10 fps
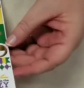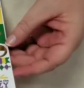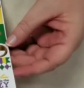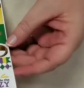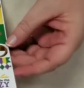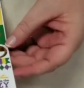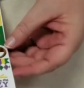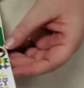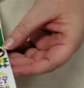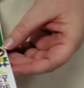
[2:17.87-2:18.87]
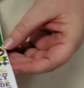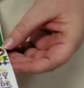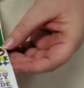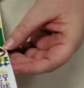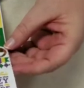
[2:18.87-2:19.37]

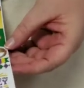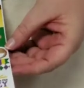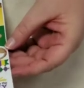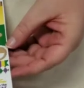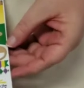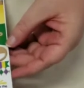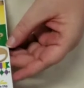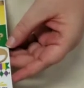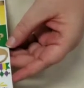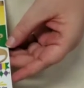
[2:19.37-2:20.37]
(no one is talking)